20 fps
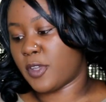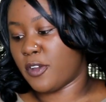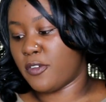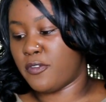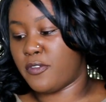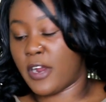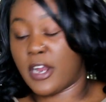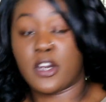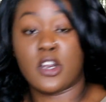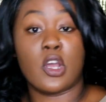
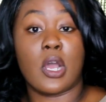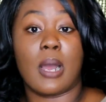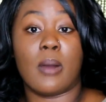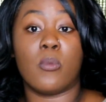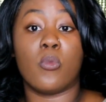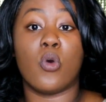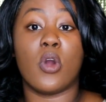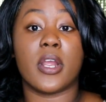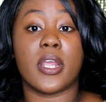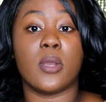vendor
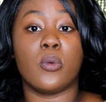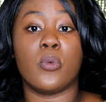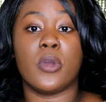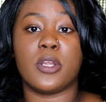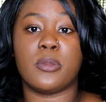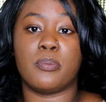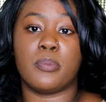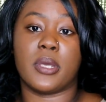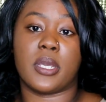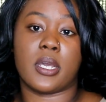I'm working
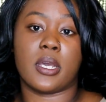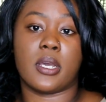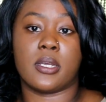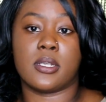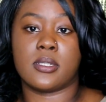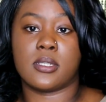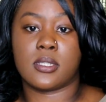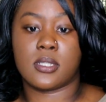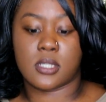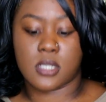with,
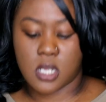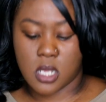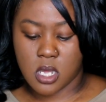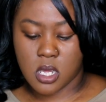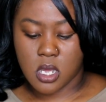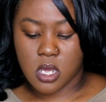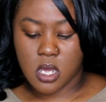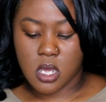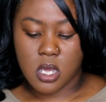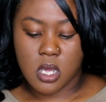because
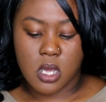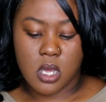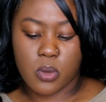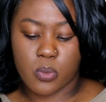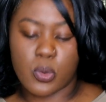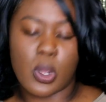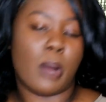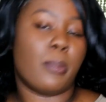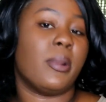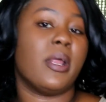
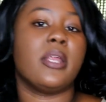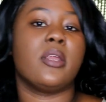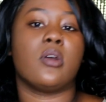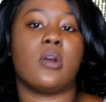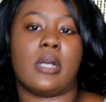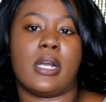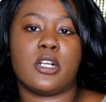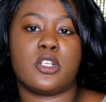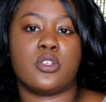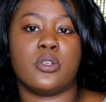we are planning
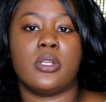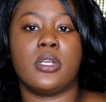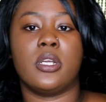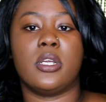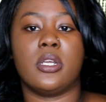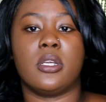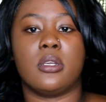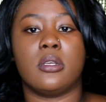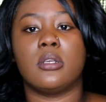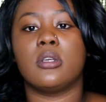on
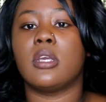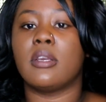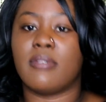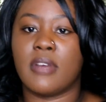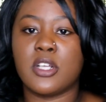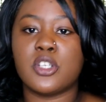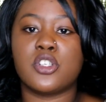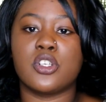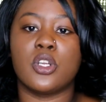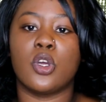actually
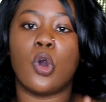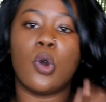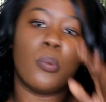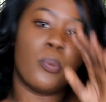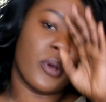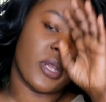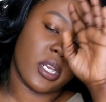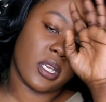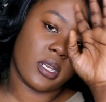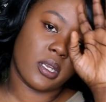eventually
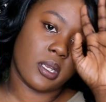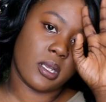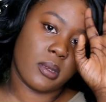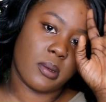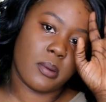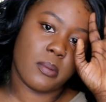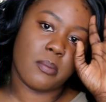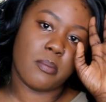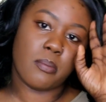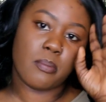opening
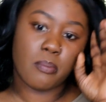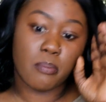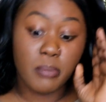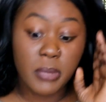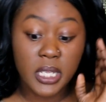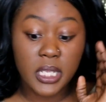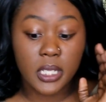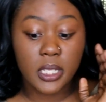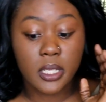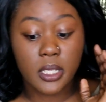
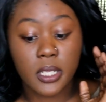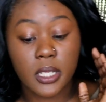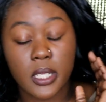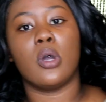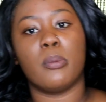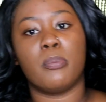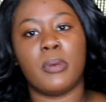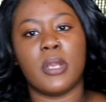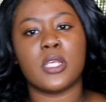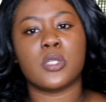me a
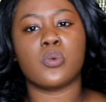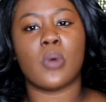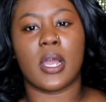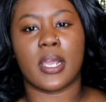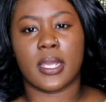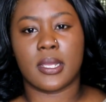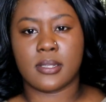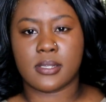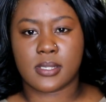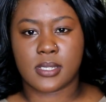place where I
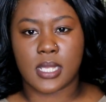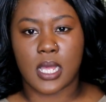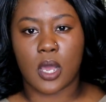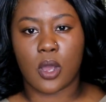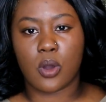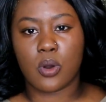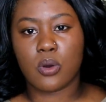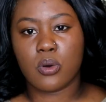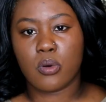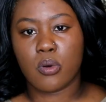can
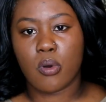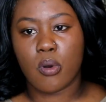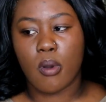sell,